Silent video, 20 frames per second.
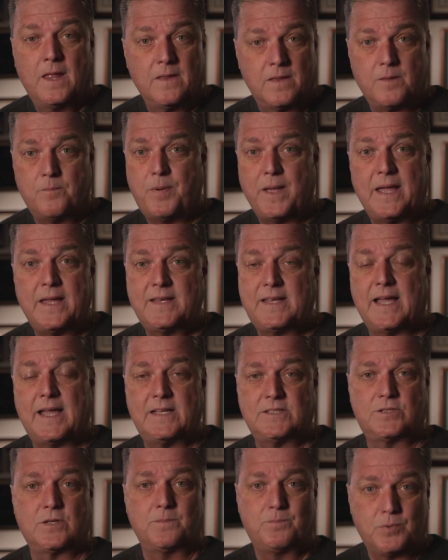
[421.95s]
The bad
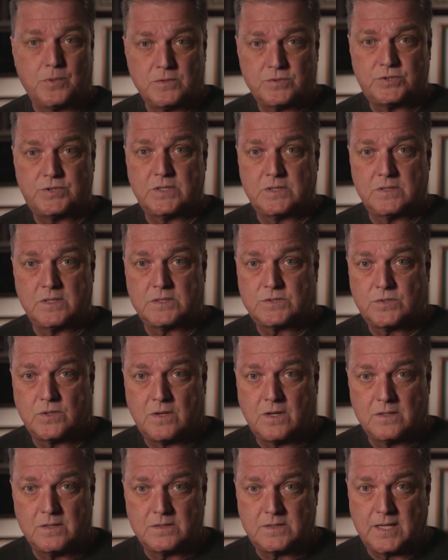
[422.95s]
guys are bullshitting us
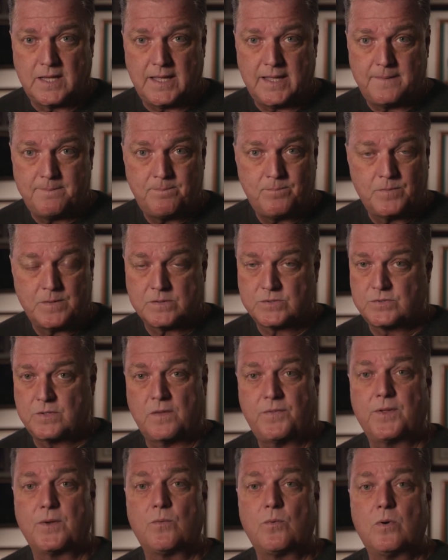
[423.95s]
all the time. There's
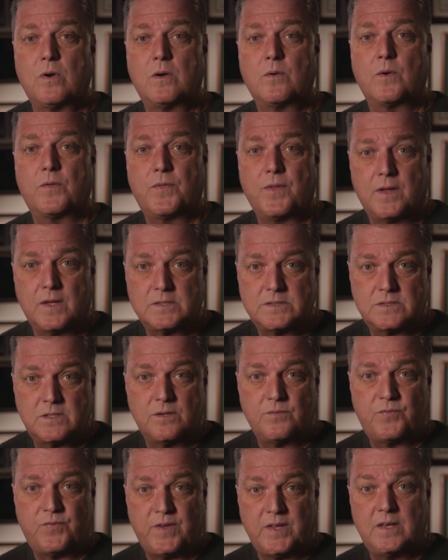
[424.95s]
nothing wrong with us
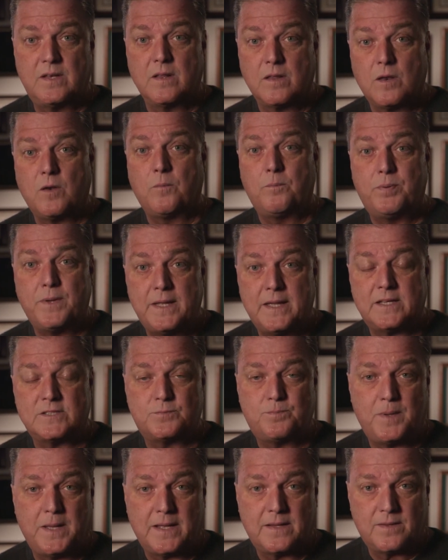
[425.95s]
feeding a little
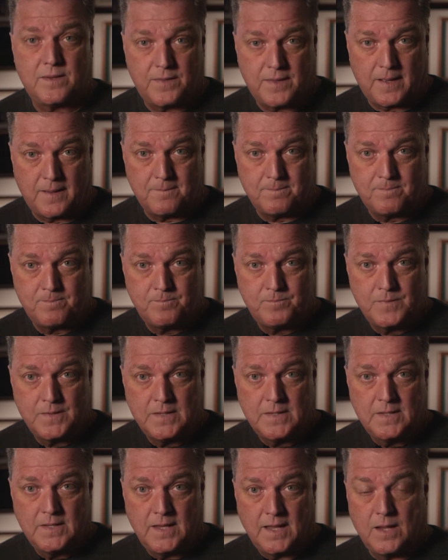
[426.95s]
BS back to them.
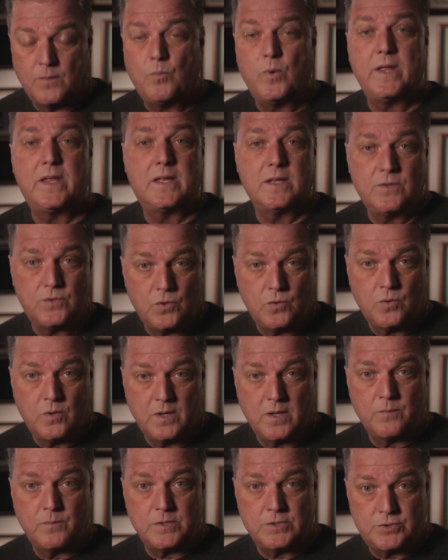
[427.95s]
And we can do
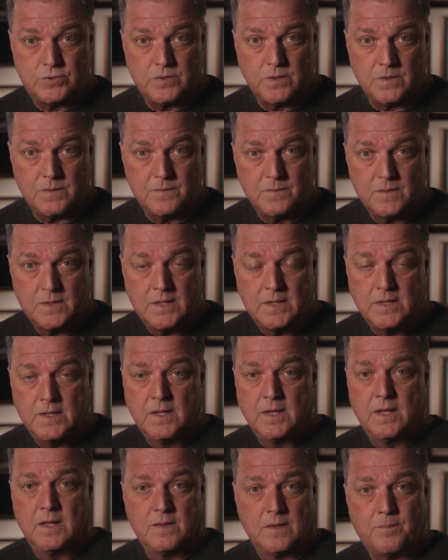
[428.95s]
it and we should.
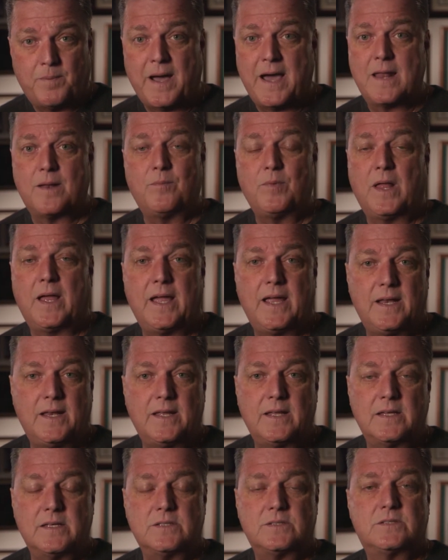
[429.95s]
The bottom line
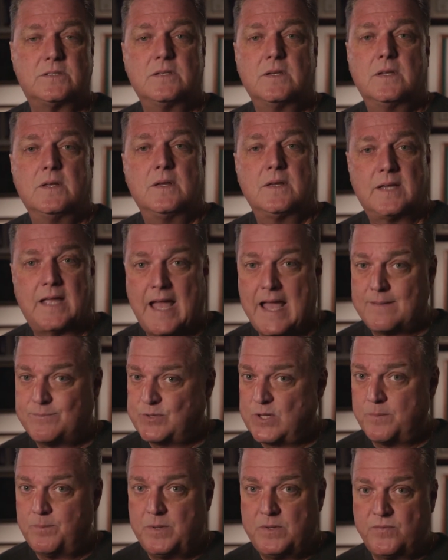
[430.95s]
is cops
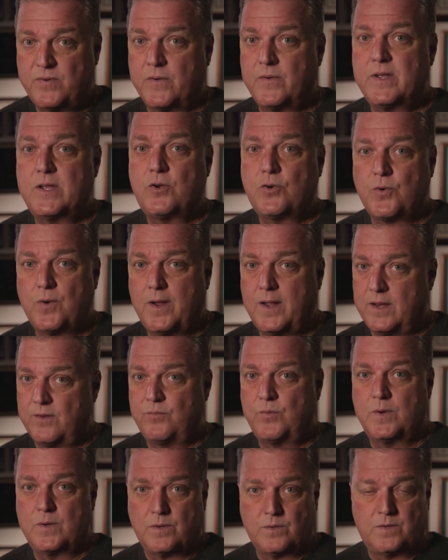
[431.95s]
can be very
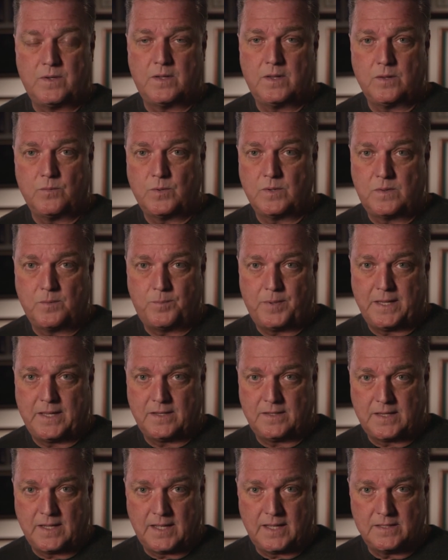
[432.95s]
creative when they're dealing with the
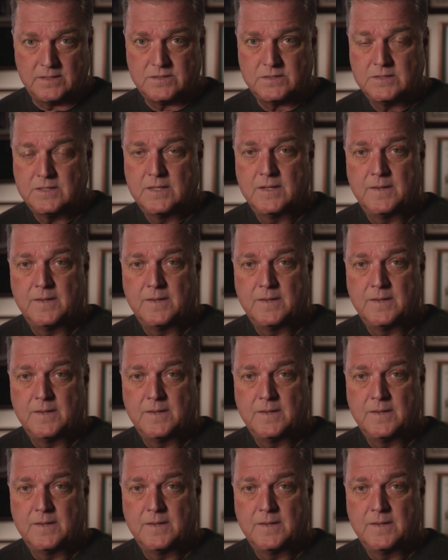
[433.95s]
bad guys.